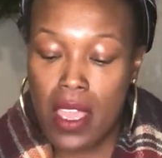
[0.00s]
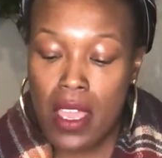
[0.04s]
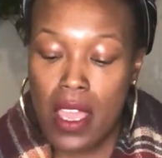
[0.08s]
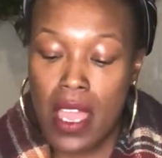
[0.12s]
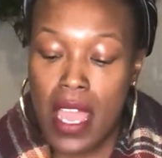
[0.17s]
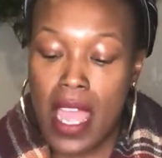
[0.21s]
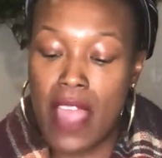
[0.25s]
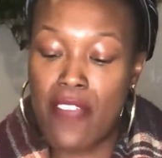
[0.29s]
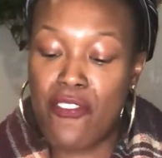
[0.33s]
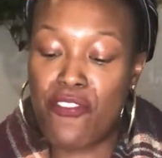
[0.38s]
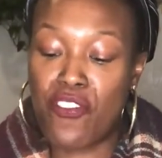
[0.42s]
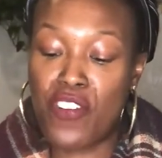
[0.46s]

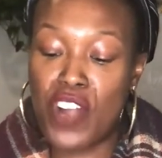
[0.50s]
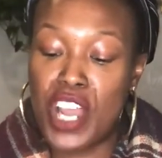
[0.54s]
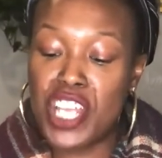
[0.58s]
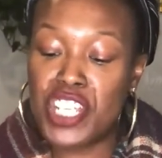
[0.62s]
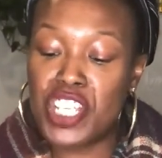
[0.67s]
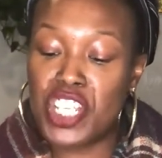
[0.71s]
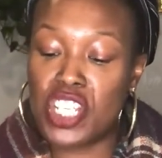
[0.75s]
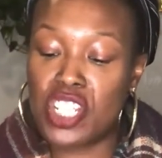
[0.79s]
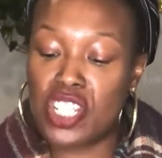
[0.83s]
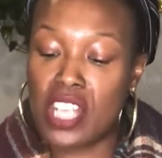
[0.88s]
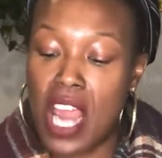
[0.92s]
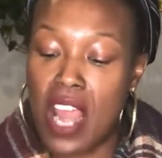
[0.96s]
A fresh
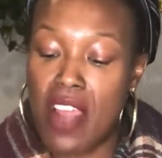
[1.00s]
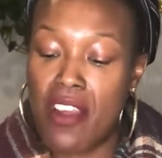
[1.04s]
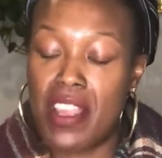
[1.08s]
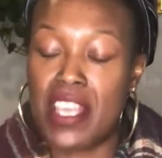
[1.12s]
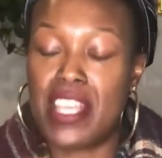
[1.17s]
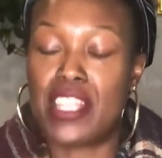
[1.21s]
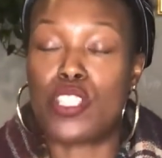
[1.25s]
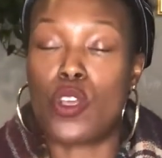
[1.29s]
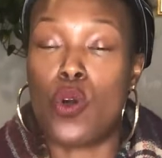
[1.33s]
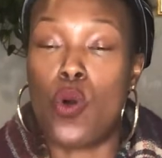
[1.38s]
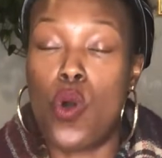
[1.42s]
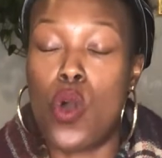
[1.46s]
start
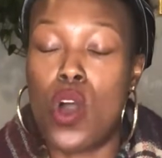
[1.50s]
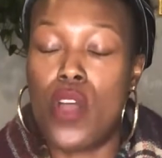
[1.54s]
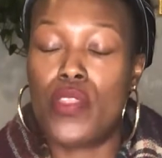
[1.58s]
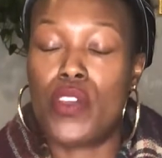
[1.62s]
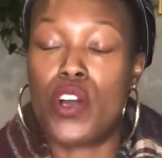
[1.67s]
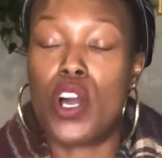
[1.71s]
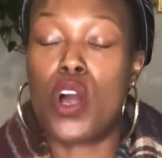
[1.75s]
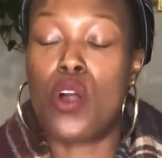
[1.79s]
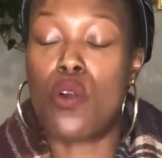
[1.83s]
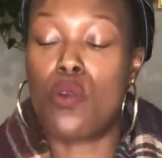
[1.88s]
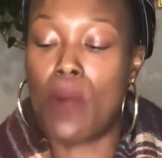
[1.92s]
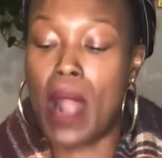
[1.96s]
is on the
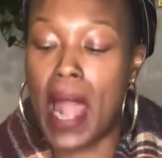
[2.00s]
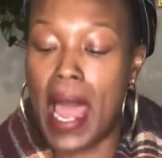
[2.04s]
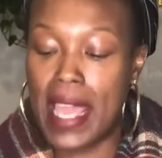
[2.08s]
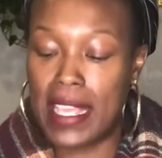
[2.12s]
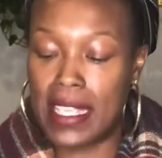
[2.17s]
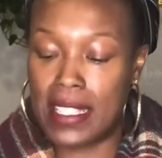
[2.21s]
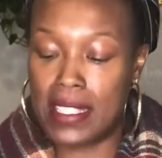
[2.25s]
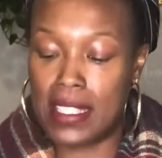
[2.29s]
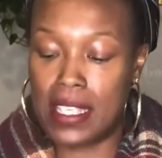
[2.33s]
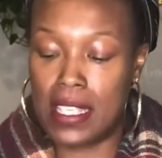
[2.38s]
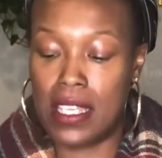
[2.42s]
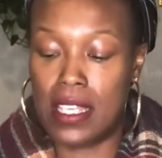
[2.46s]

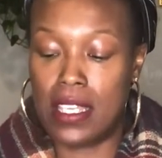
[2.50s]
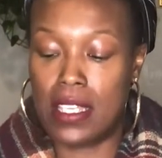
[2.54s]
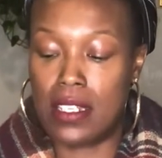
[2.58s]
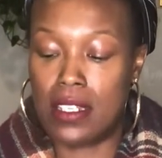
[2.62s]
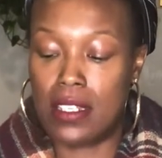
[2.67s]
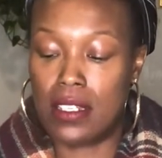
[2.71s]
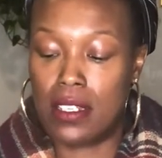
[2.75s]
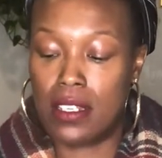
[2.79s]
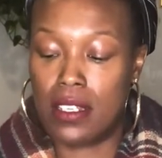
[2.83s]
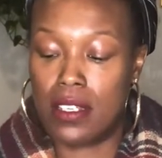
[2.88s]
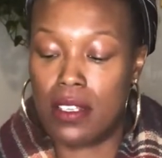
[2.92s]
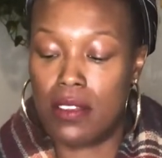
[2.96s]
horizon,
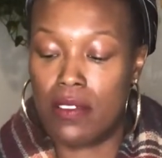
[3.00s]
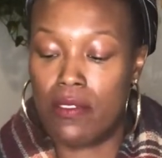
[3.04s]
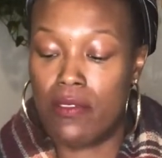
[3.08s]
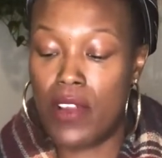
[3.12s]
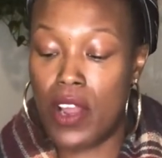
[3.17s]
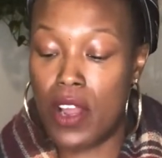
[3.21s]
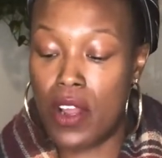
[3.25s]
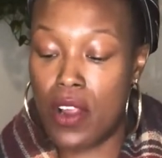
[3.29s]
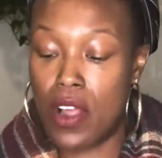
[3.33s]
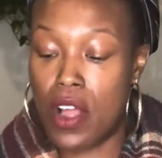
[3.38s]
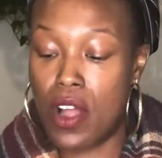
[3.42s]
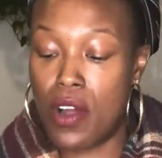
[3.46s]

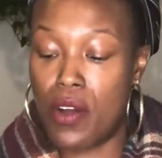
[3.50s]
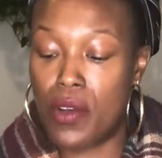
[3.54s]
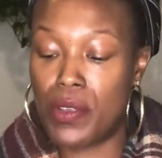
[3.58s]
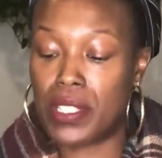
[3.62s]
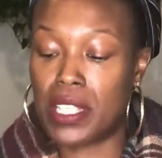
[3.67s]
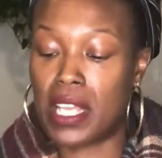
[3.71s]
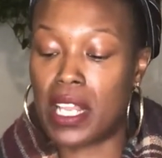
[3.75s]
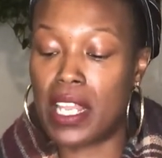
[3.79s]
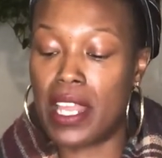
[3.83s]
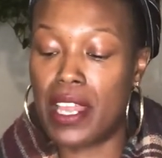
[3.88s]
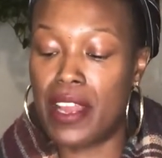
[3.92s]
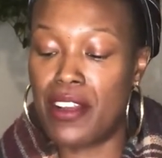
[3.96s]
Virgos.
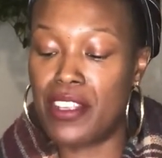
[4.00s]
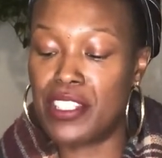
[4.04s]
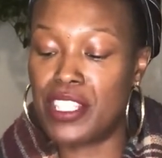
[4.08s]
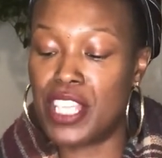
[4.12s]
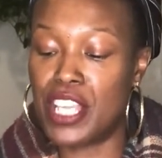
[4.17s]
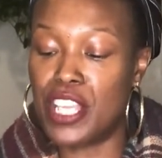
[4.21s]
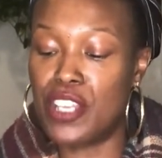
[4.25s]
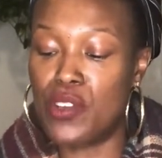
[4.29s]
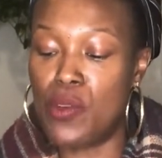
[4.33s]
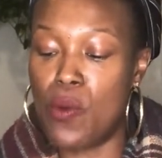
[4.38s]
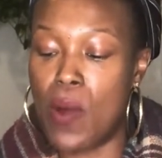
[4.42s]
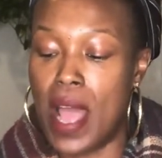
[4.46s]
Clarity,
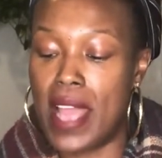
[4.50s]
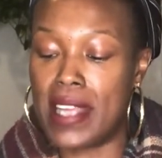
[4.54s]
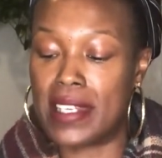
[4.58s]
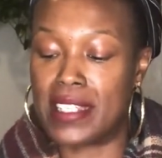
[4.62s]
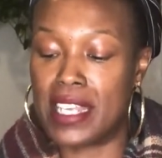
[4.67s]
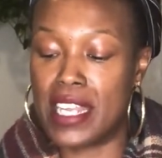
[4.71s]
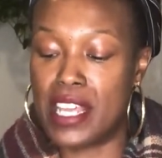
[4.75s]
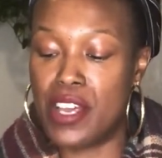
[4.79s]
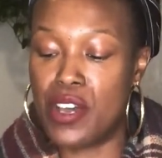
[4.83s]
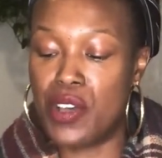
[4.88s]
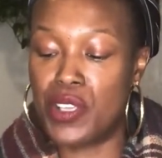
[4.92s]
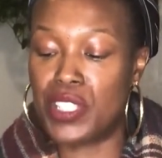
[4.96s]
new
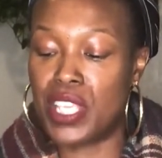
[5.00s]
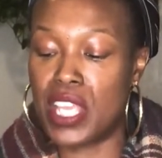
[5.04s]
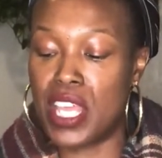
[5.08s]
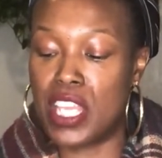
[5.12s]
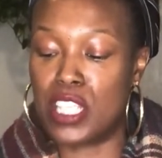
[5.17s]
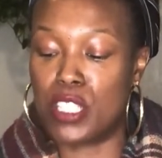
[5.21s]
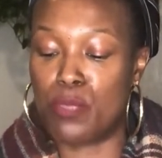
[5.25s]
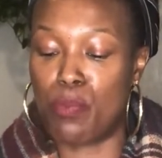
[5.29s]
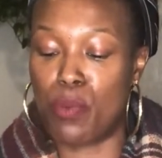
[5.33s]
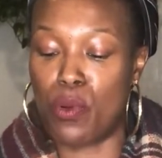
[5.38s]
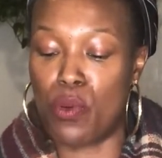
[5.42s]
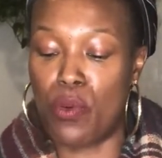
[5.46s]
ideals,
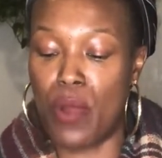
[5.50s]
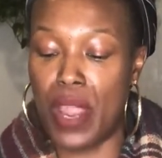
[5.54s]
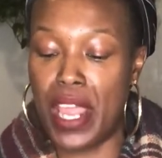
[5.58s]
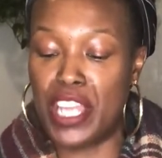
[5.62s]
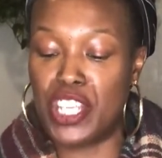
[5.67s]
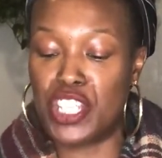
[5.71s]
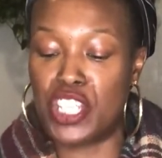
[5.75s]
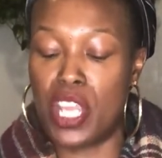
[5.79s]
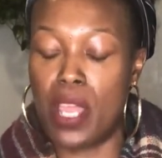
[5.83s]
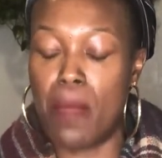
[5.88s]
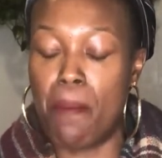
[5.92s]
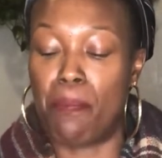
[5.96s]

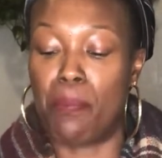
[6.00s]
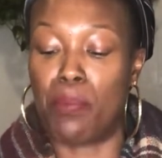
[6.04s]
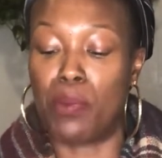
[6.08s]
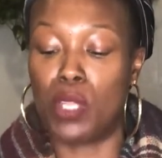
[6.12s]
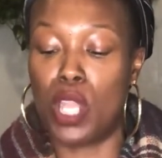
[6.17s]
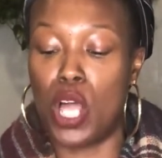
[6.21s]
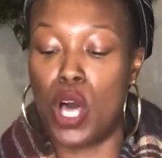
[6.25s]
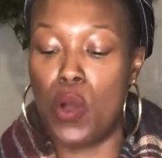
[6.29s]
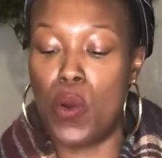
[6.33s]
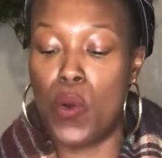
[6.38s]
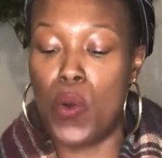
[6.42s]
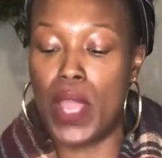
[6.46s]
inspiration,
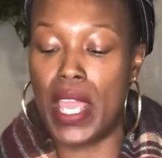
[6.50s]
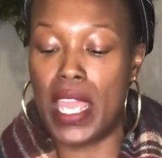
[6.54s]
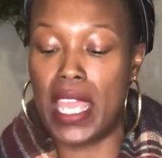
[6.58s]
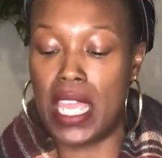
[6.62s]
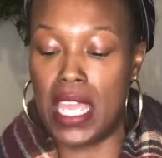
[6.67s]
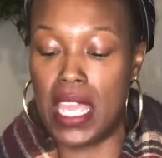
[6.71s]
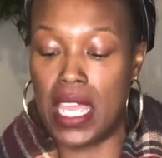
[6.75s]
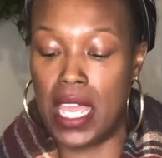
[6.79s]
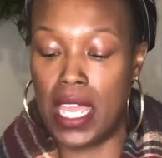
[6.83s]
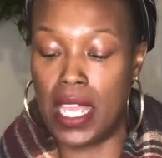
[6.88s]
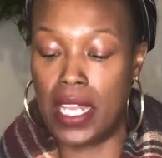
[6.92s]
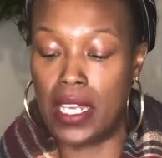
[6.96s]
blow
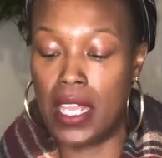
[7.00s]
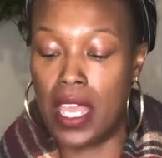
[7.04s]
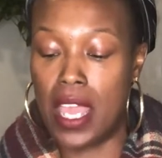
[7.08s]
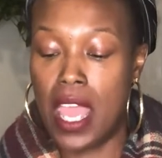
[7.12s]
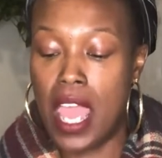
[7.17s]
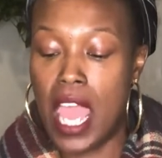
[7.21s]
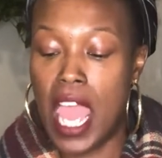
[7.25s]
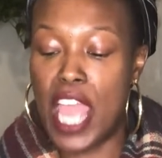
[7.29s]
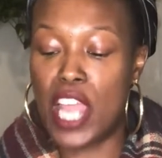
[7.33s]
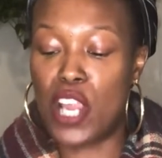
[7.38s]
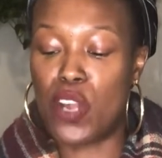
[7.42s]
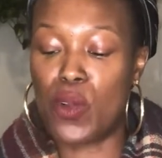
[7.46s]
in.
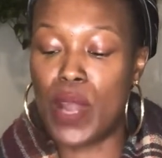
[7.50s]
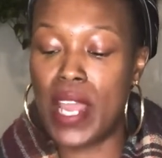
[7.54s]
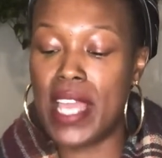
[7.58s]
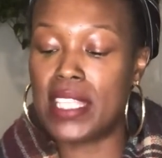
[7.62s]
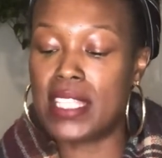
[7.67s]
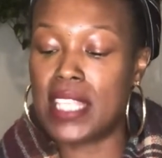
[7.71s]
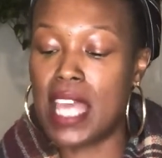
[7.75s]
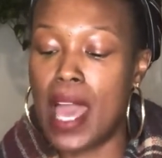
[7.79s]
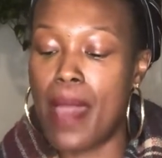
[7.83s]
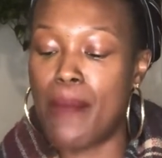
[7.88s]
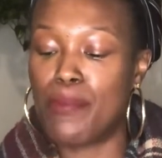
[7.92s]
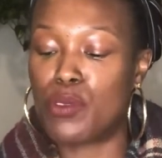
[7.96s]
A great
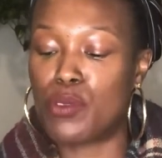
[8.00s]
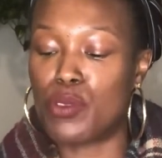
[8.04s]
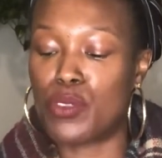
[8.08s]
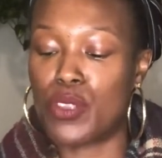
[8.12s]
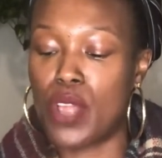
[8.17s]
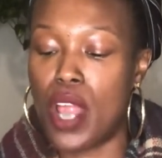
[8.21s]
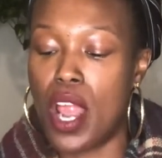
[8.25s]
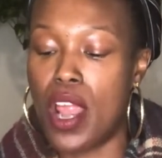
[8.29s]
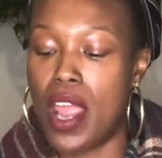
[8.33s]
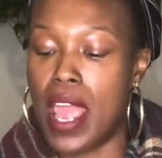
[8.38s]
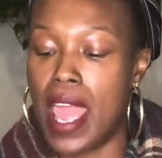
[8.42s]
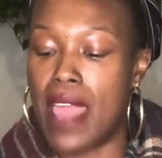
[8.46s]
time to
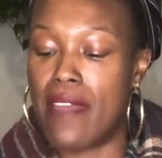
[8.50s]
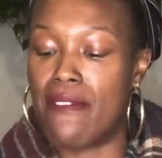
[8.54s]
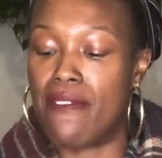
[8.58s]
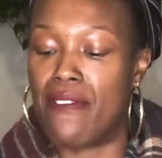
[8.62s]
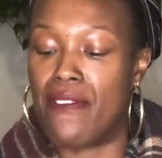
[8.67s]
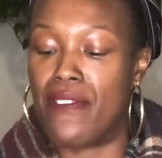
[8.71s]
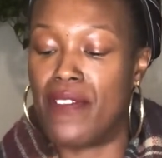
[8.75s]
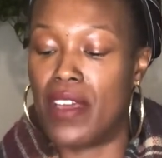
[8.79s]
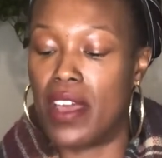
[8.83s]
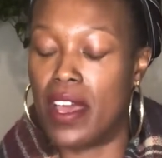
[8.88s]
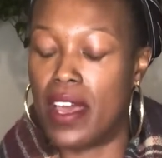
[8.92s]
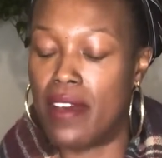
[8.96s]
start a
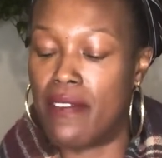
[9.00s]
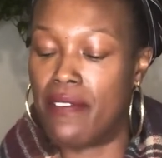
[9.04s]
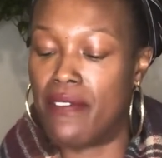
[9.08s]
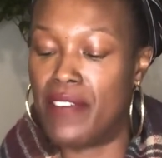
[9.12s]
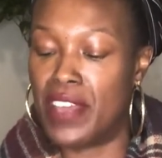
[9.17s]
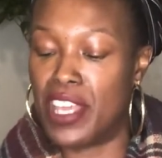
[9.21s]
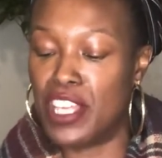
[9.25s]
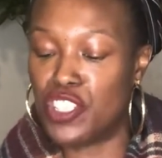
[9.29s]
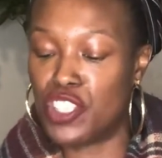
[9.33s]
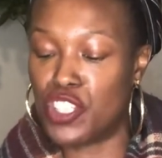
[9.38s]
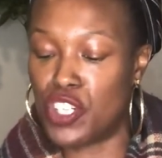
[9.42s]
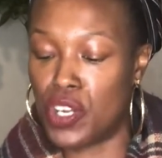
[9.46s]

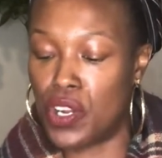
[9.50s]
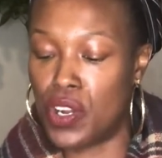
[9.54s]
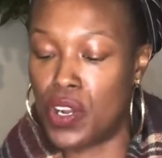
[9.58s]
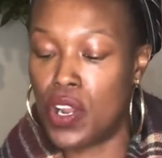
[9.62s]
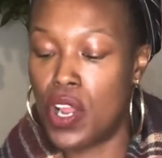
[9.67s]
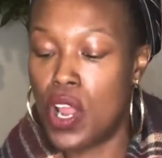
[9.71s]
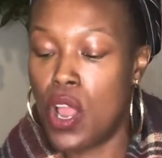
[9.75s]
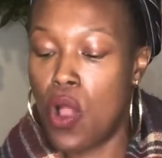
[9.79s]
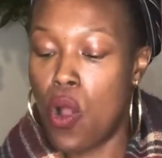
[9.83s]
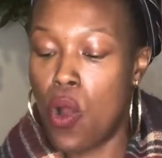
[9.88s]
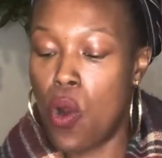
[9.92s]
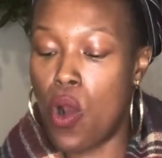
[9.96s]
venture
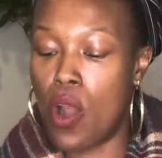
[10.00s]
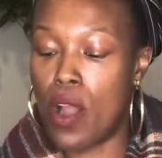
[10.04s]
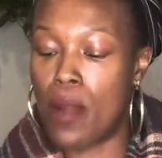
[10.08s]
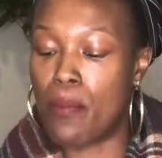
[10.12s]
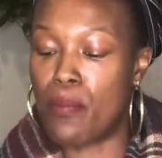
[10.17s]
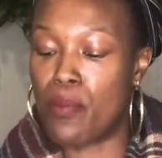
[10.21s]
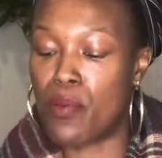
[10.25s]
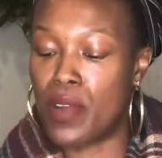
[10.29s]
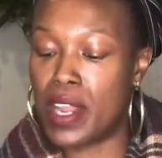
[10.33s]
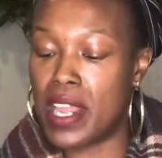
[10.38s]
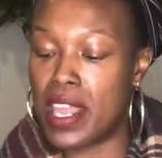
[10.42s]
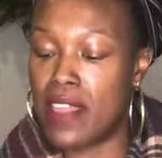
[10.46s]
or
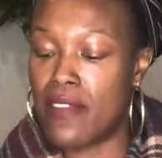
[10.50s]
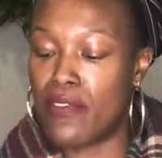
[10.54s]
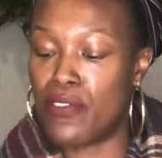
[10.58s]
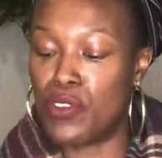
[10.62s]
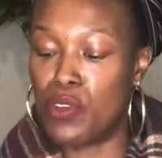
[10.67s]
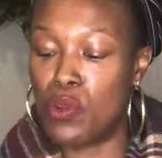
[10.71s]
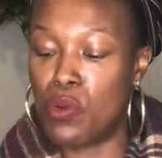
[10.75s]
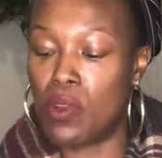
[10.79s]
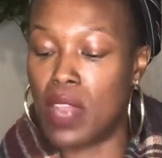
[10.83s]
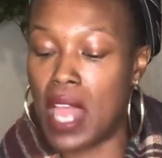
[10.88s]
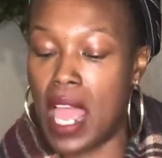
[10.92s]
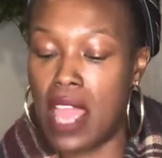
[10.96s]
breathe
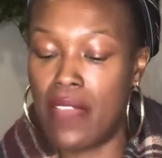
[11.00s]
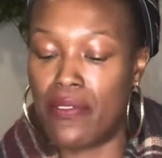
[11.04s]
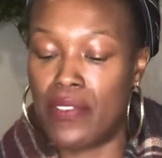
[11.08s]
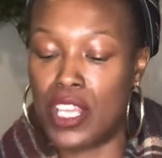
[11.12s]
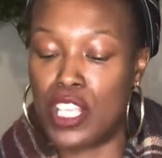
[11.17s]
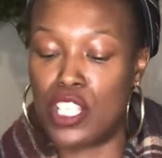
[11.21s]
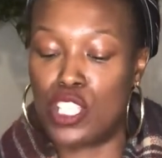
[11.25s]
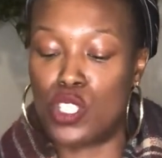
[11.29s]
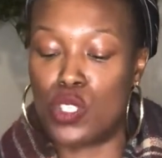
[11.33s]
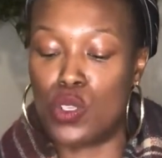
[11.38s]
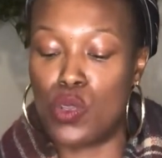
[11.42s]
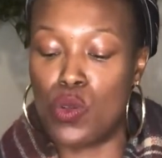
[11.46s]
new life
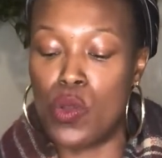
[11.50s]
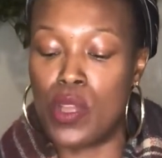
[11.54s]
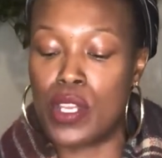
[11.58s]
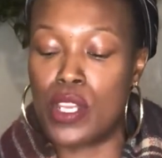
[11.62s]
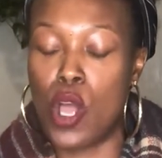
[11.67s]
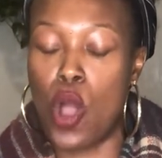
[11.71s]
into an